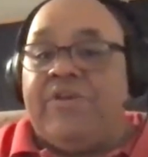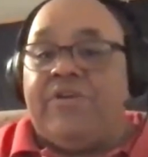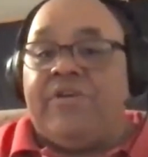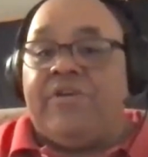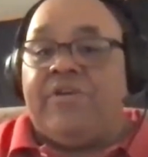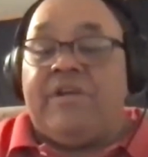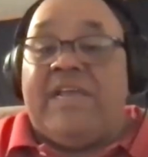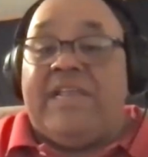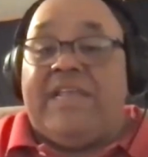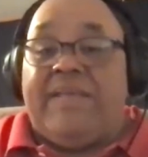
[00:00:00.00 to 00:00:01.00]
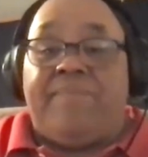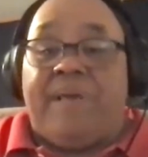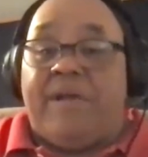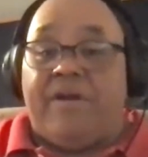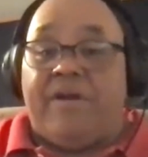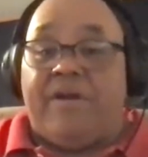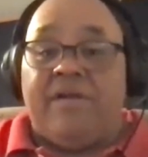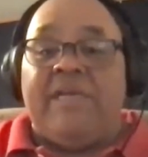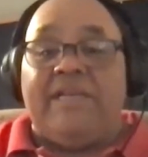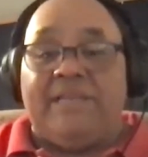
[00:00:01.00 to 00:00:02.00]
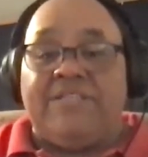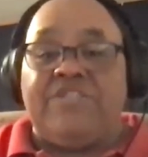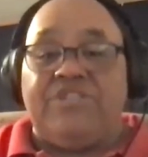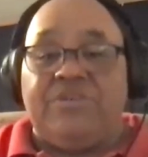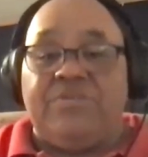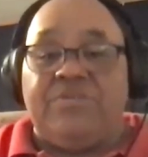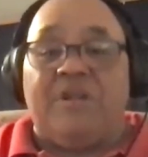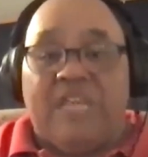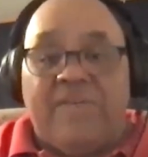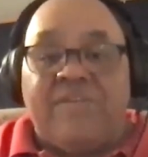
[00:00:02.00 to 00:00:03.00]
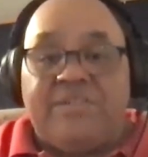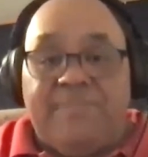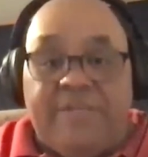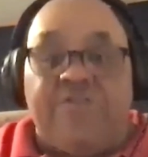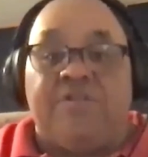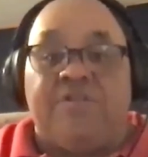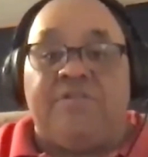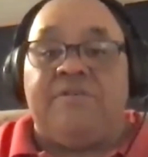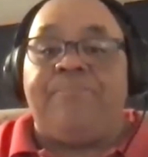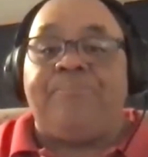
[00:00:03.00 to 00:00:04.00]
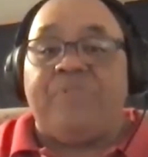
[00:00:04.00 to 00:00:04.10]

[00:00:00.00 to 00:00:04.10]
but you're not going to get better unless you start giving speeches.